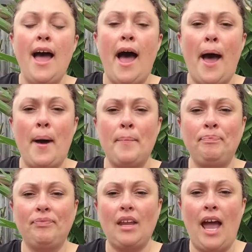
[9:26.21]

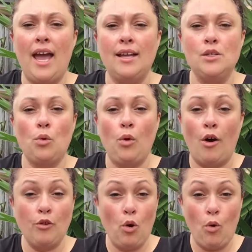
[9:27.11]
and
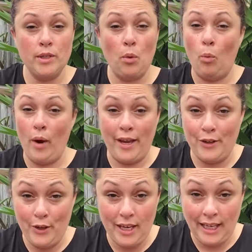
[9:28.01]
of course where
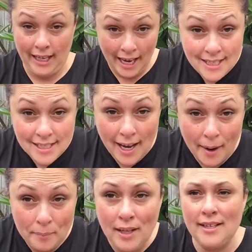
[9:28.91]
you can get
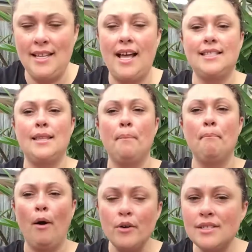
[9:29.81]
some, because that's the
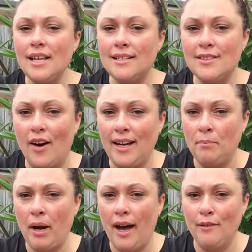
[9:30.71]
most exciting
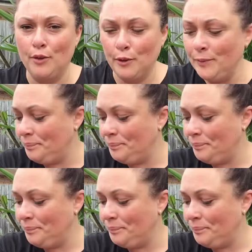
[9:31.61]
part of all.